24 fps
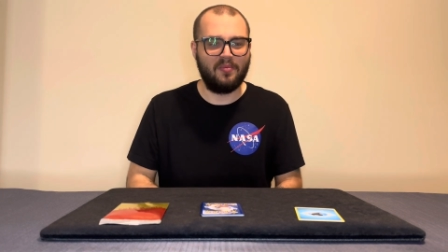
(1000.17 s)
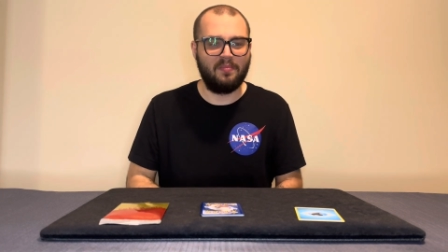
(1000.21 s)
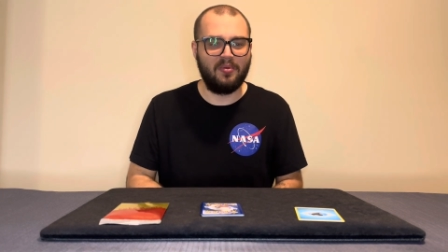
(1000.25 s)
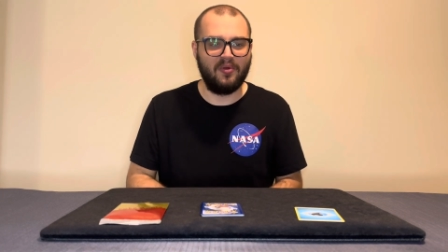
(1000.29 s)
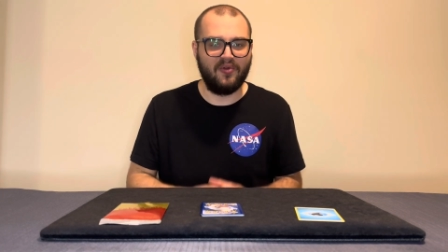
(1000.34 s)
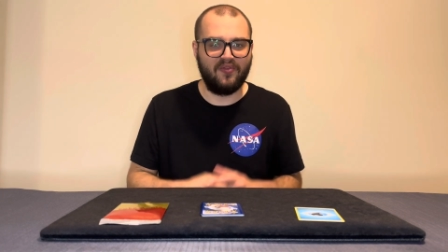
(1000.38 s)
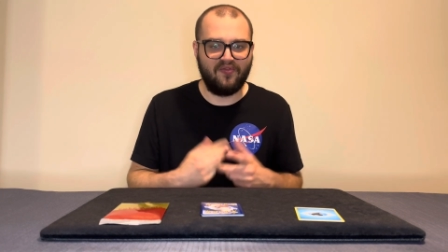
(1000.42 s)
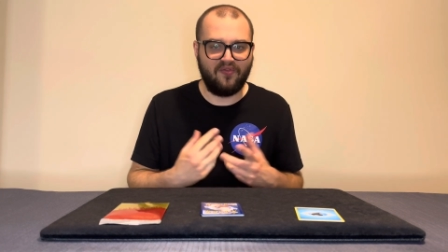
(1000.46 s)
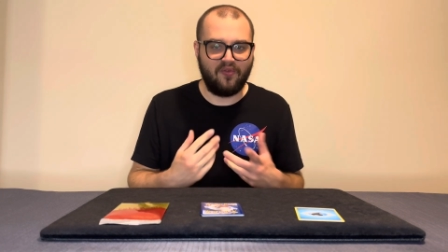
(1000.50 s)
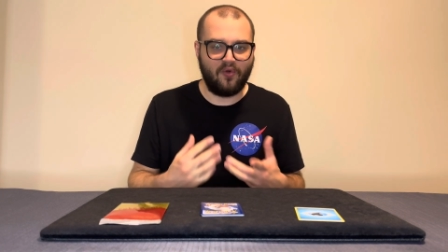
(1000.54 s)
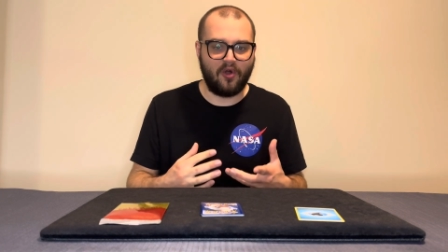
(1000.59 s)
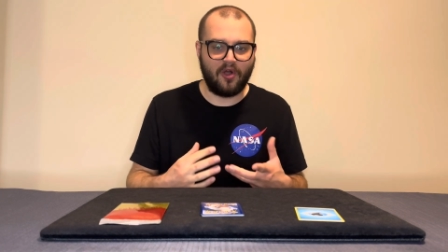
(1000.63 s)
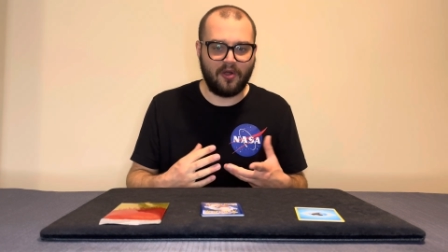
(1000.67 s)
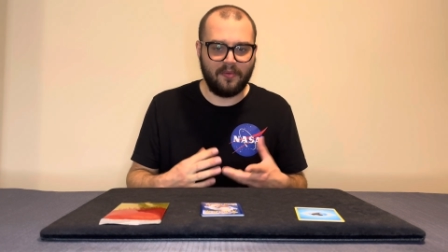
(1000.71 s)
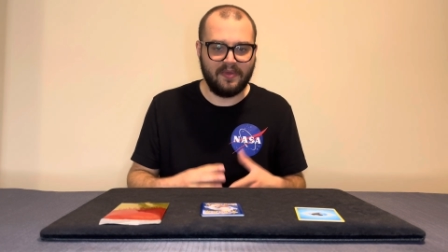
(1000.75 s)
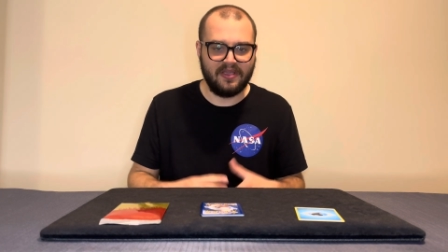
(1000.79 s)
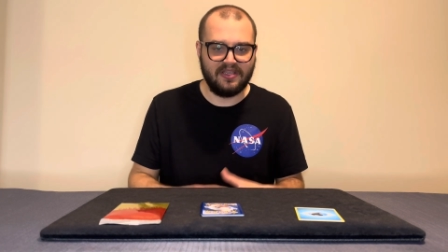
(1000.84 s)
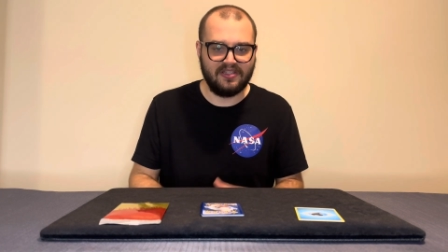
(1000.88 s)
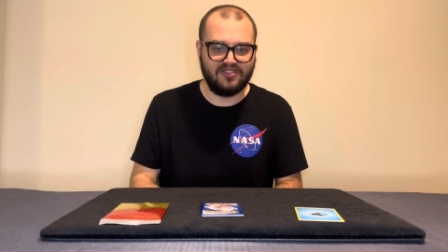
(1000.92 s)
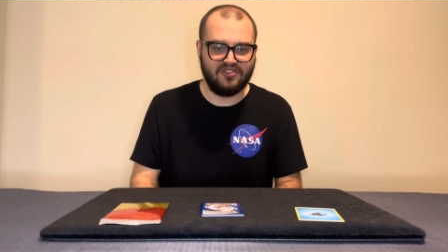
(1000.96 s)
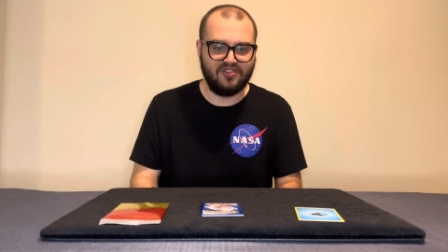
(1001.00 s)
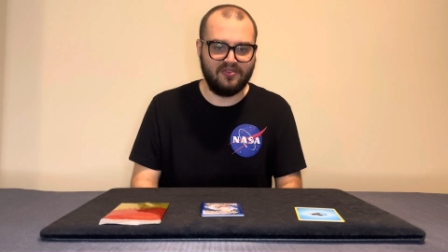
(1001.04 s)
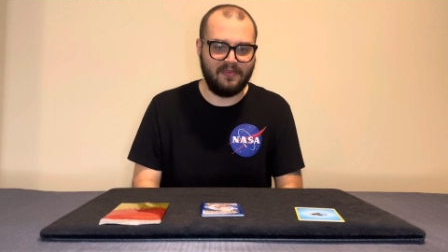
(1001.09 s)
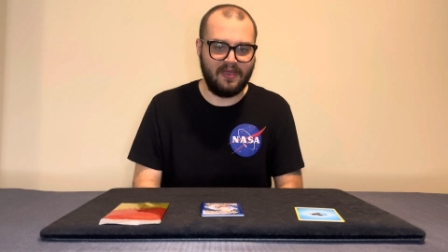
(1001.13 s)

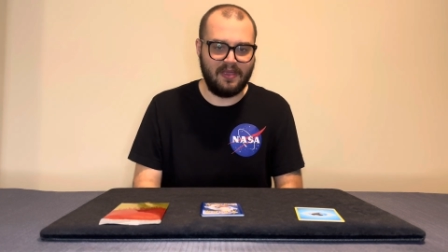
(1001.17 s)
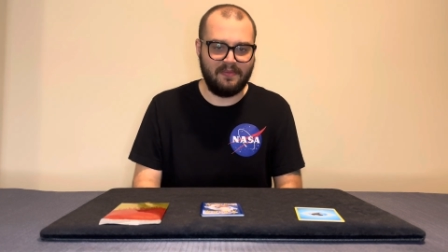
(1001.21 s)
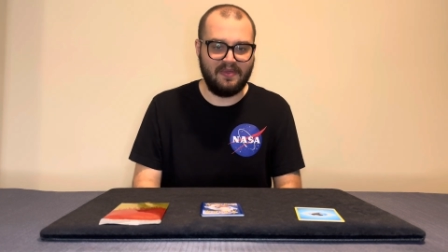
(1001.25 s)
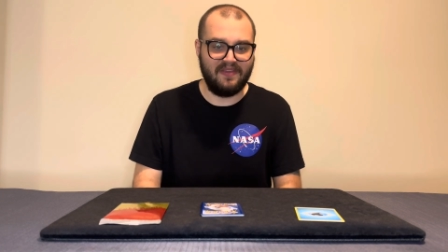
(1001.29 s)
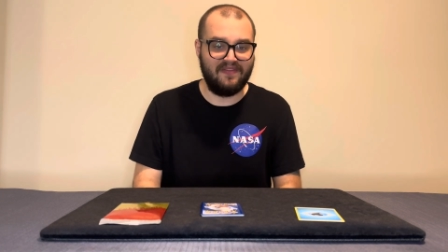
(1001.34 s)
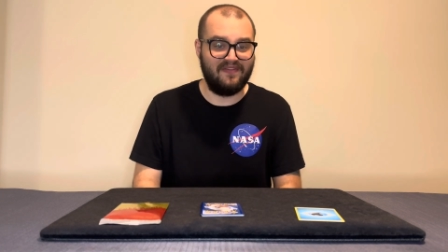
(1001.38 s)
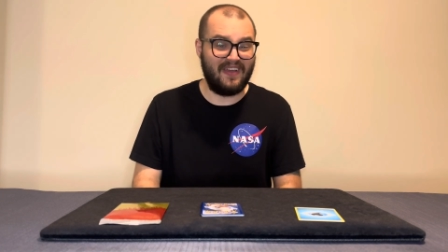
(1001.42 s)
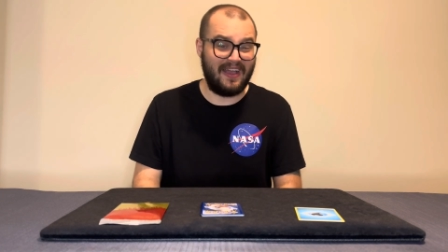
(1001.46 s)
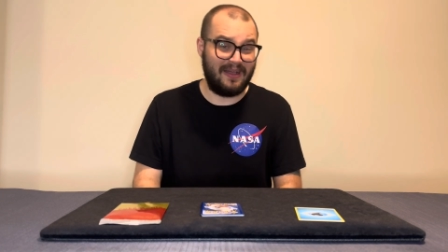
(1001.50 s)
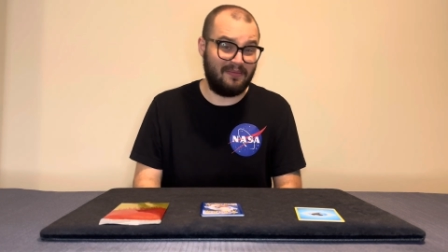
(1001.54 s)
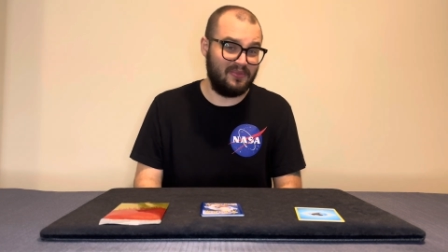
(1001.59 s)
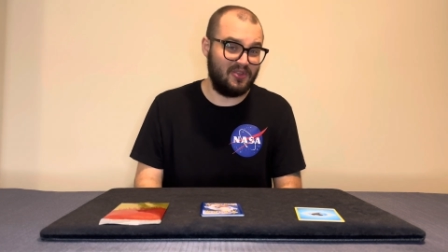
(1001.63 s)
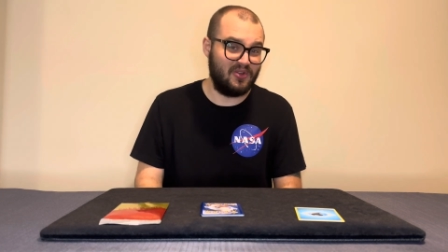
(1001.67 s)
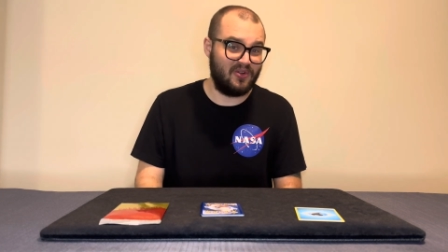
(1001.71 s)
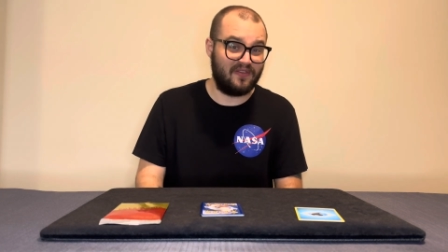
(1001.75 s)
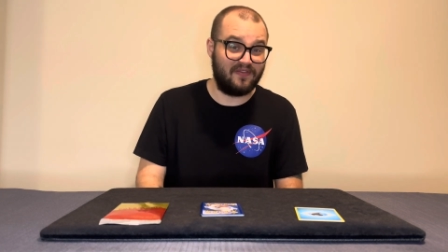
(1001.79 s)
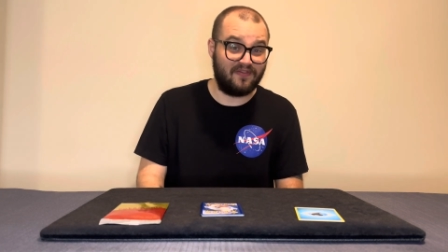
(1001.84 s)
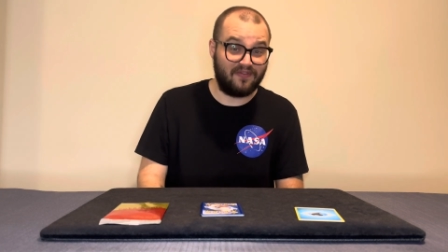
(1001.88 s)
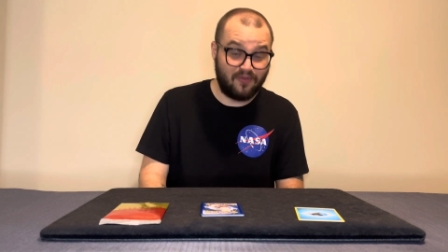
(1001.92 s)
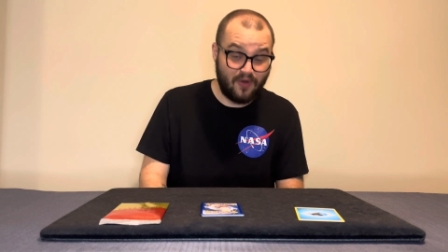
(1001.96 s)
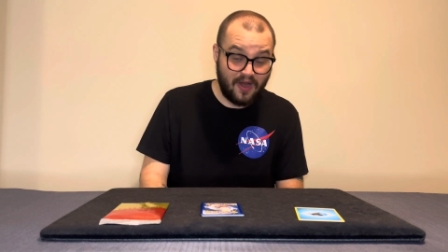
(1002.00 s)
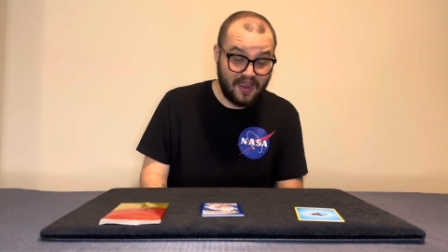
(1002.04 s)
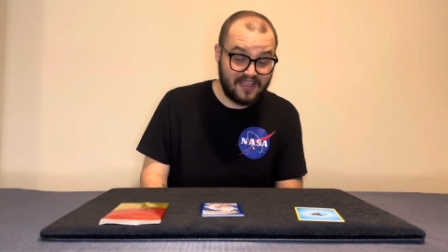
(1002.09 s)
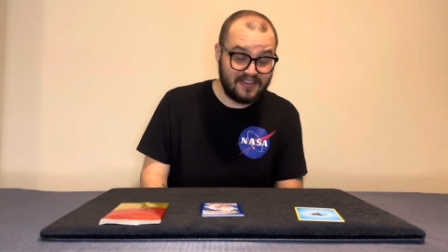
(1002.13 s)
performing to maybe family or
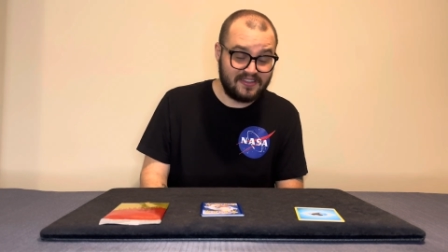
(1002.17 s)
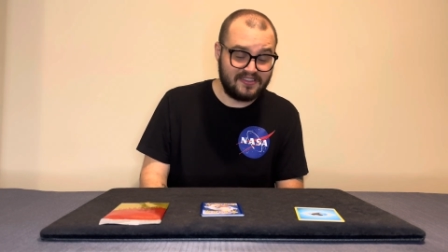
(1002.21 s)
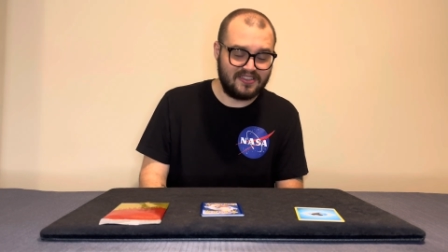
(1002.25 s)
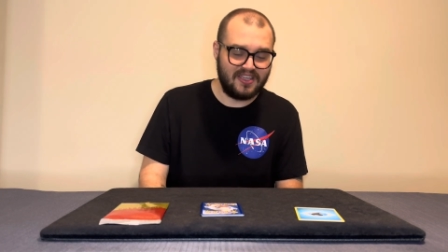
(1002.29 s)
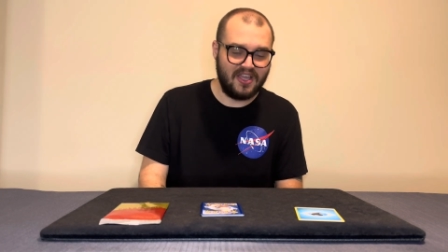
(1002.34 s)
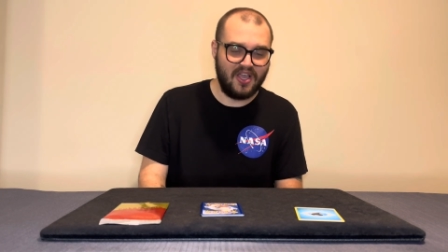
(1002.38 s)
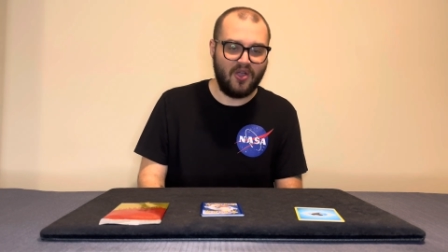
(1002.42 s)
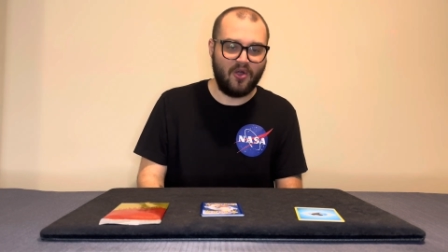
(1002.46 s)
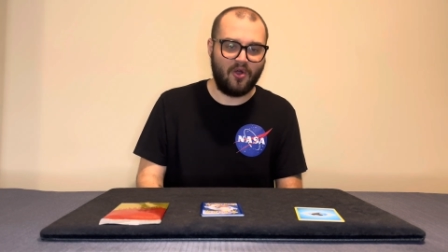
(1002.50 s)
friends